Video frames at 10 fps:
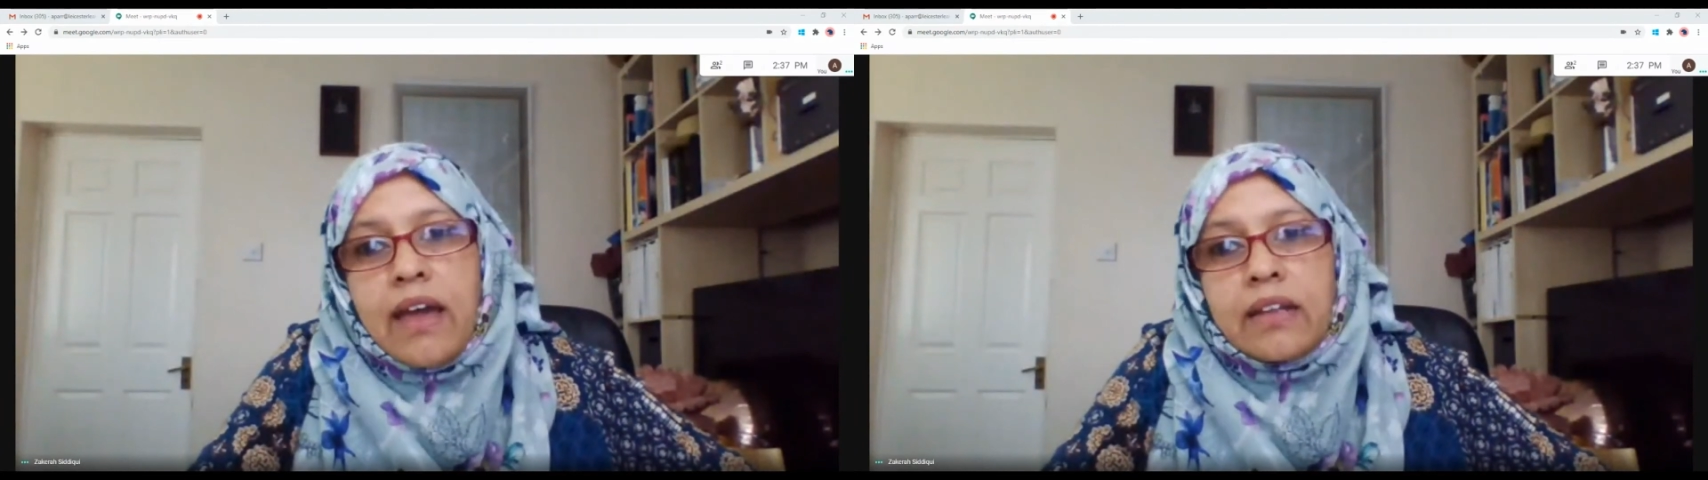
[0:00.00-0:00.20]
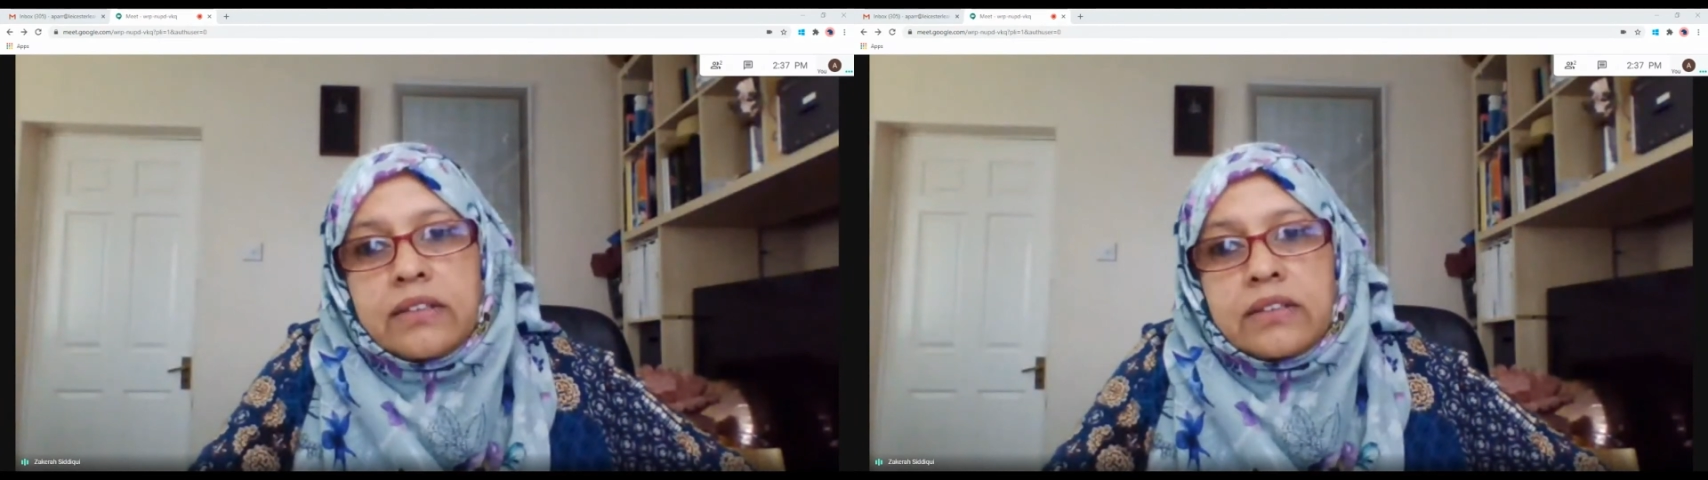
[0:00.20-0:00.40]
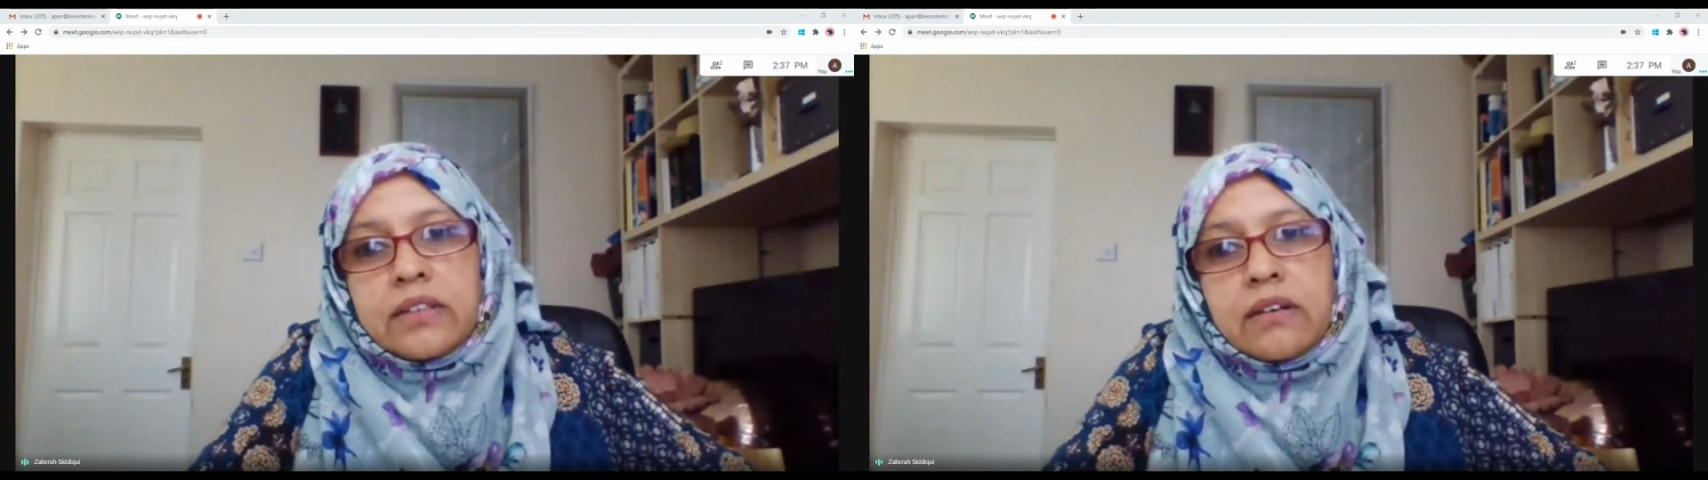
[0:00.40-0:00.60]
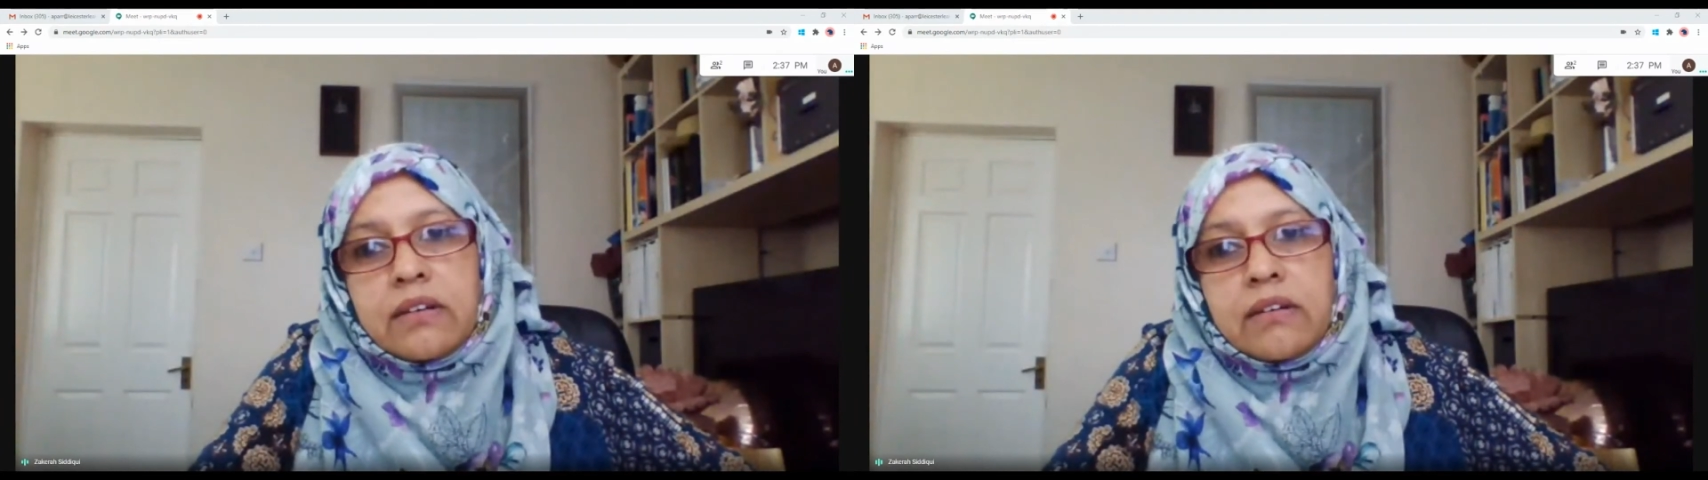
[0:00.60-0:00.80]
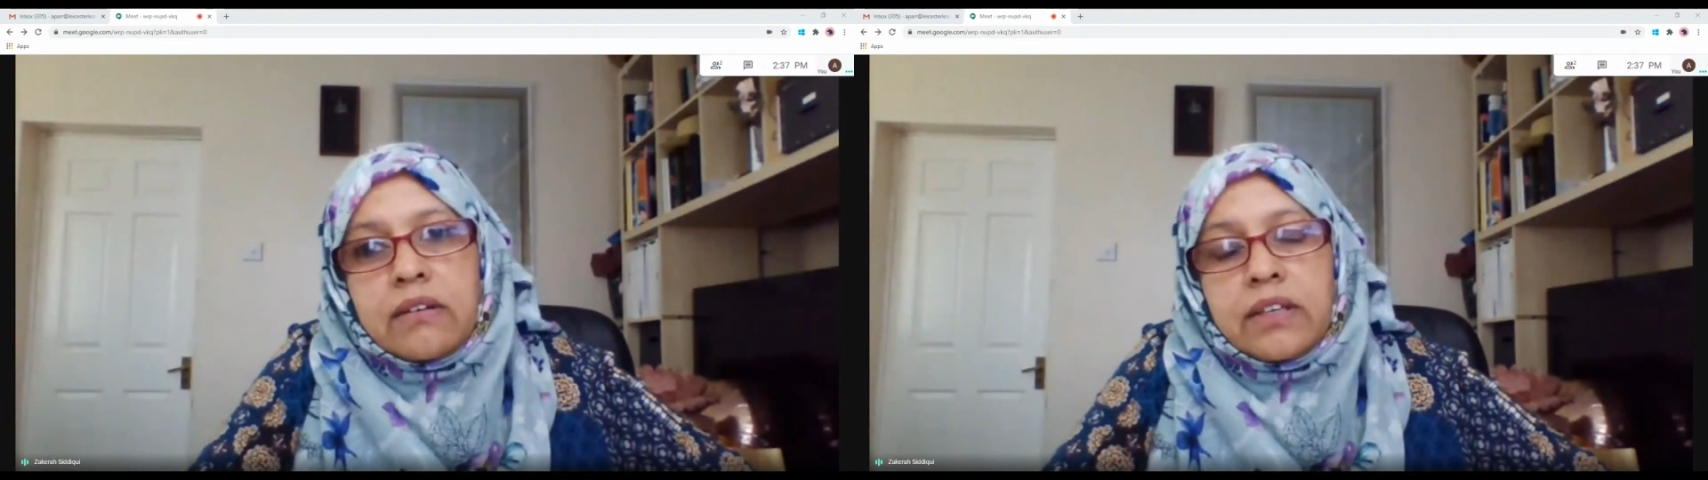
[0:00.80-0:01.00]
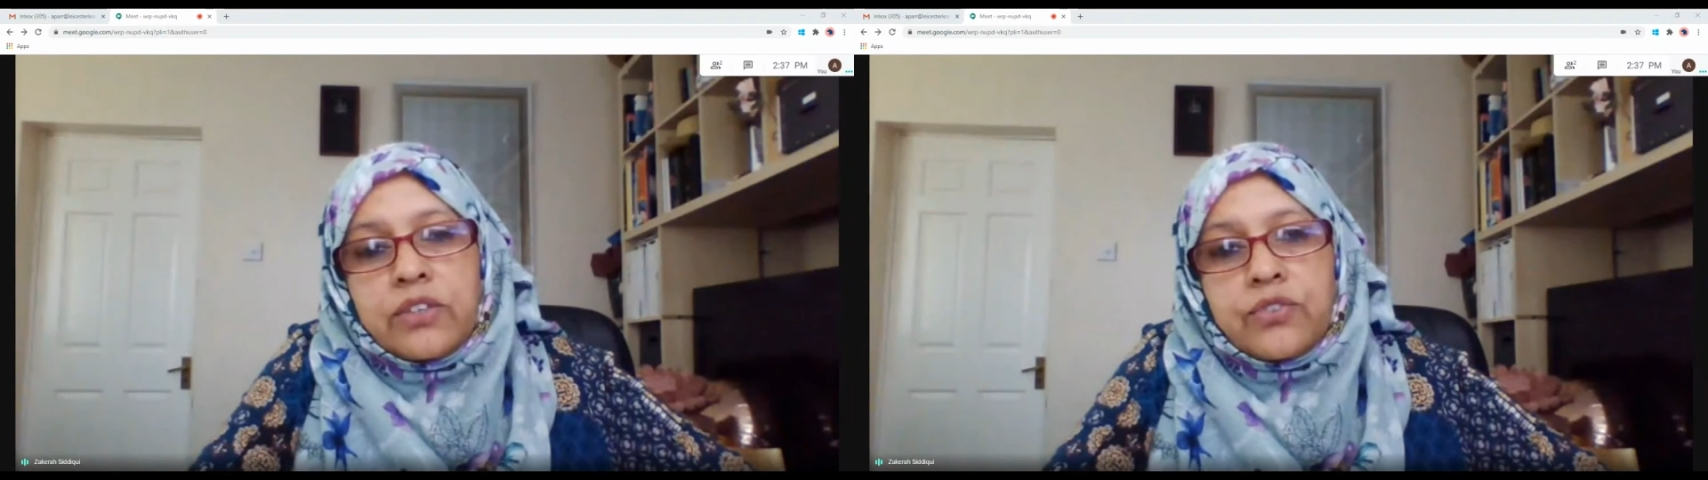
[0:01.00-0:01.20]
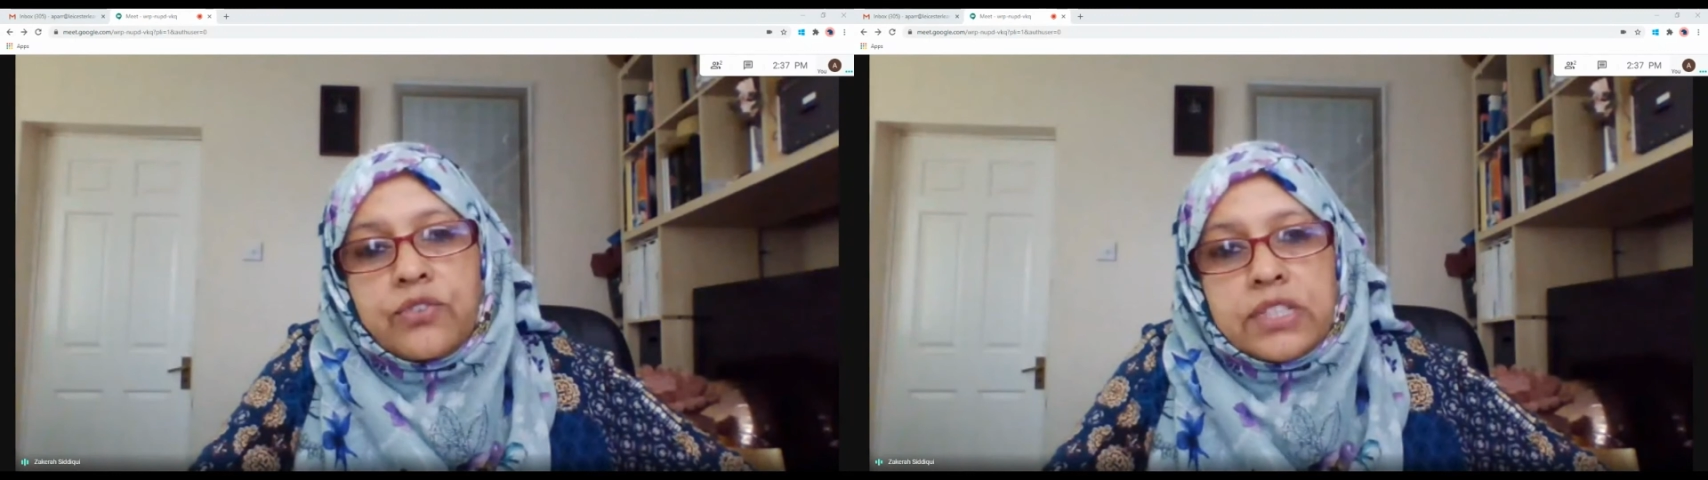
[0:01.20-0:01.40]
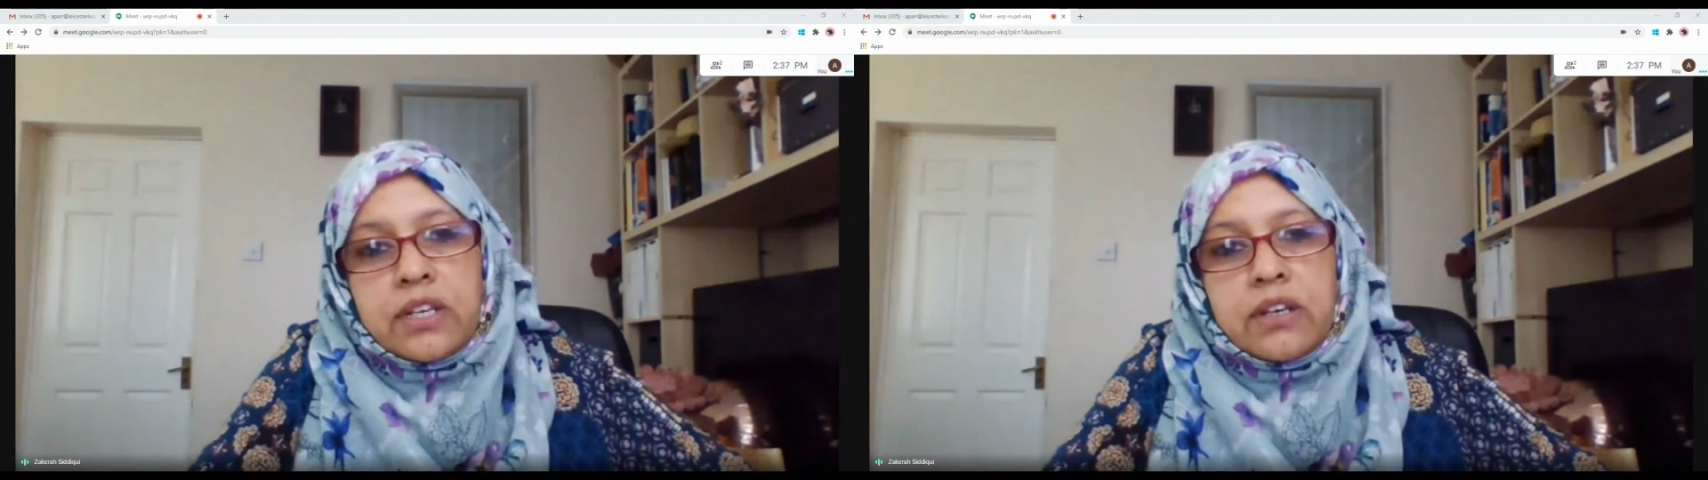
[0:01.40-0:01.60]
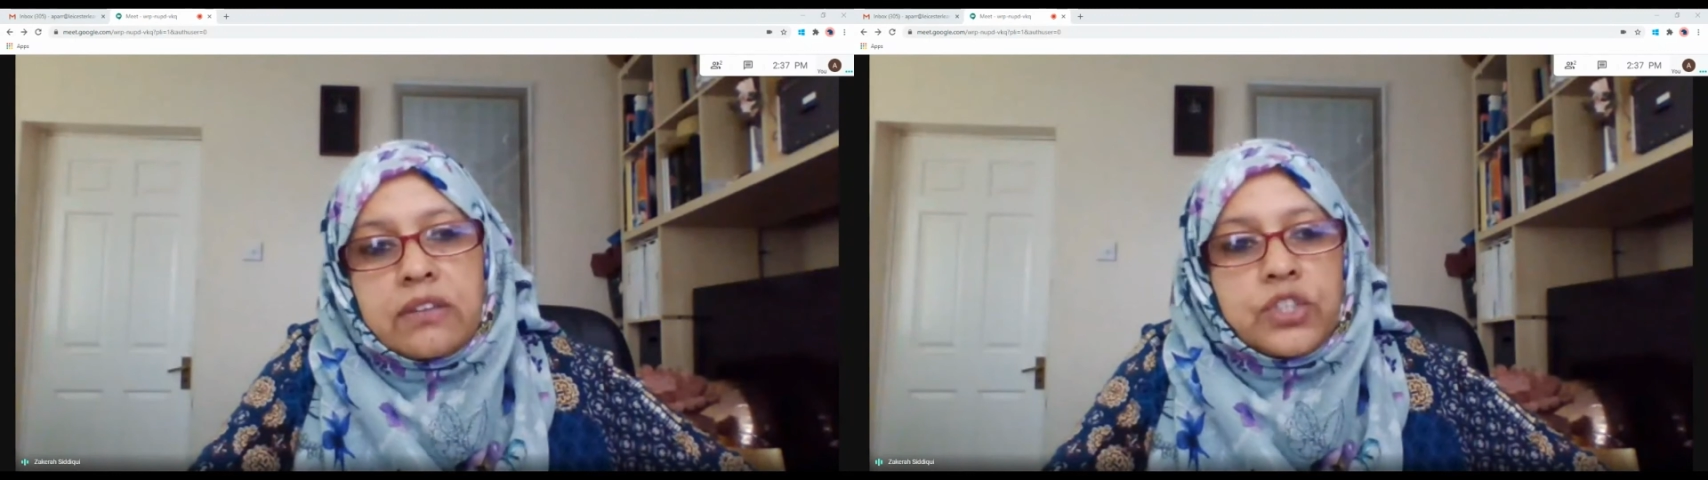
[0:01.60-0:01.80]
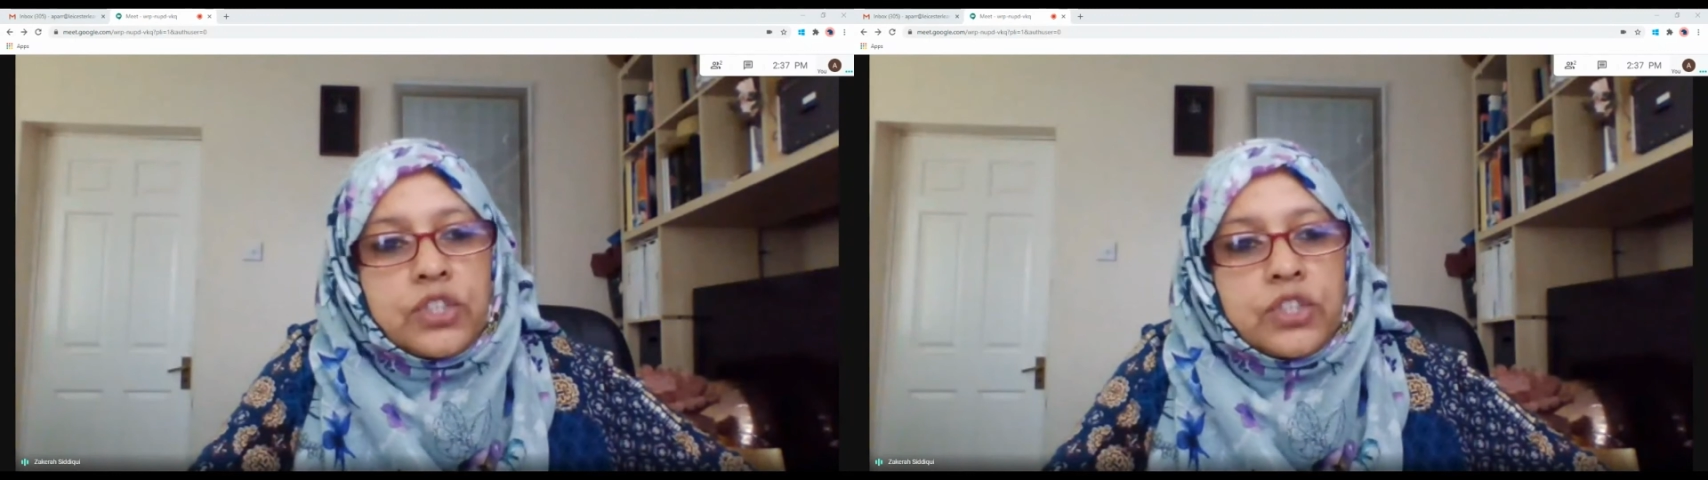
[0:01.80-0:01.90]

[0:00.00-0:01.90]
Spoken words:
and in return,